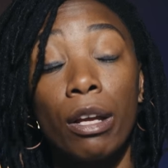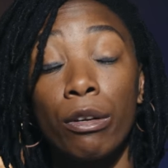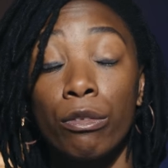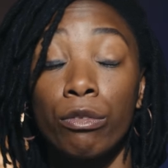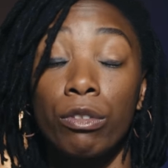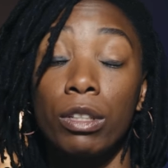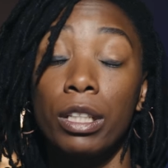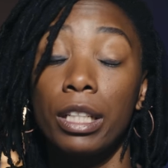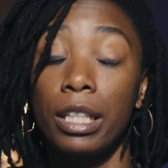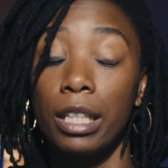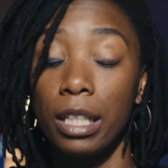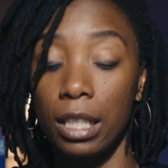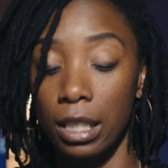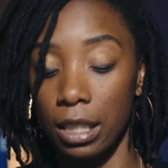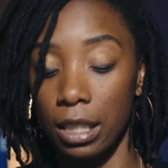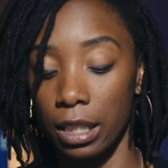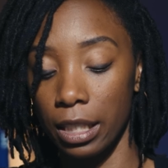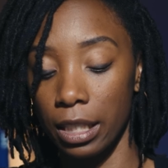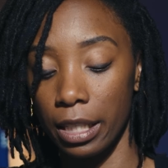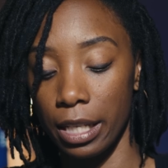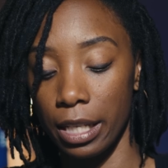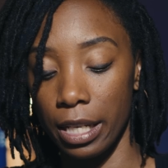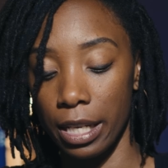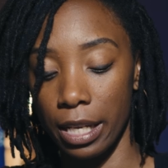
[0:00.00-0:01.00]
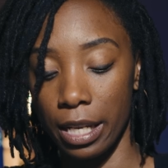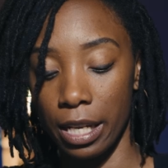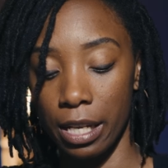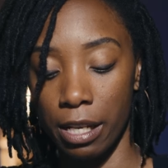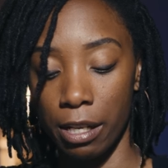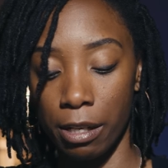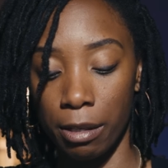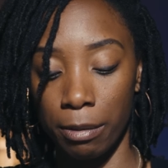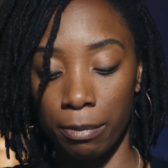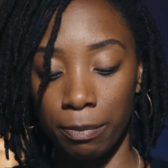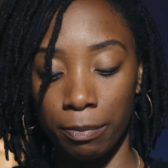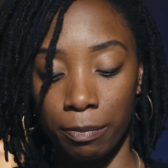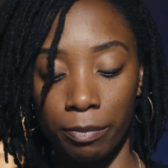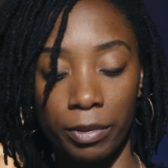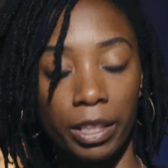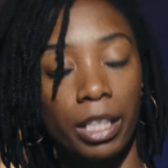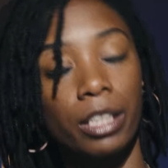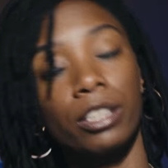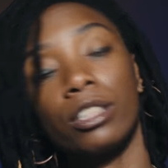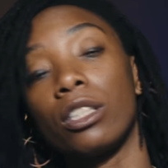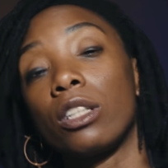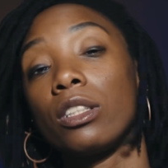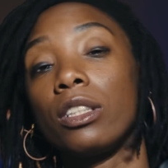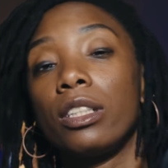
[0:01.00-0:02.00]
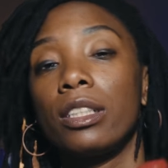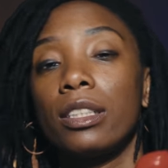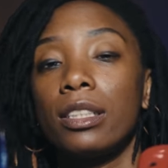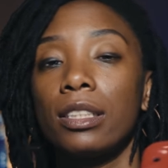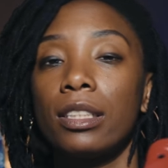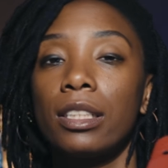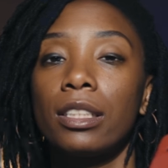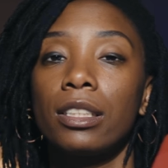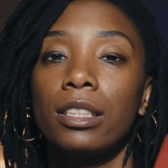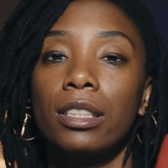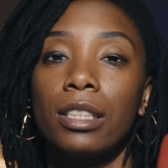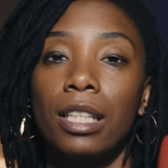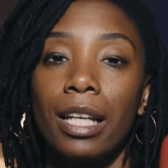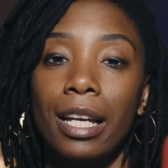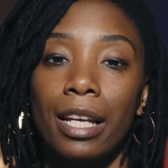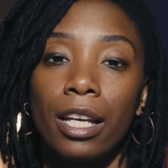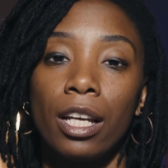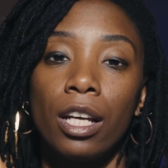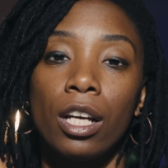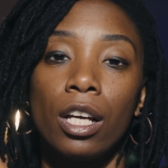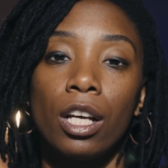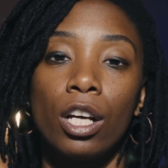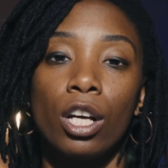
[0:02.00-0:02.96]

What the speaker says: like, really good. And so this is like